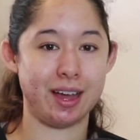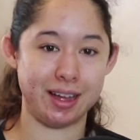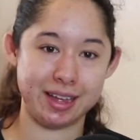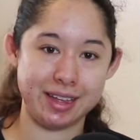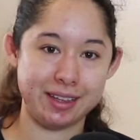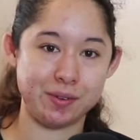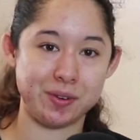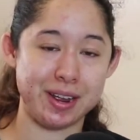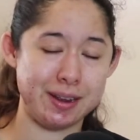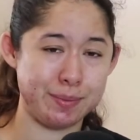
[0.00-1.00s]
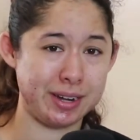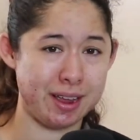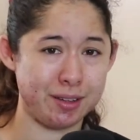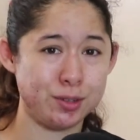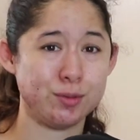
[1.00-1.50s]
I or
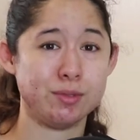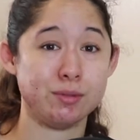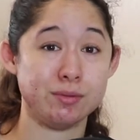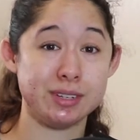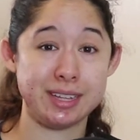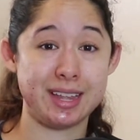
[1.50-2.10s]
anybody else was really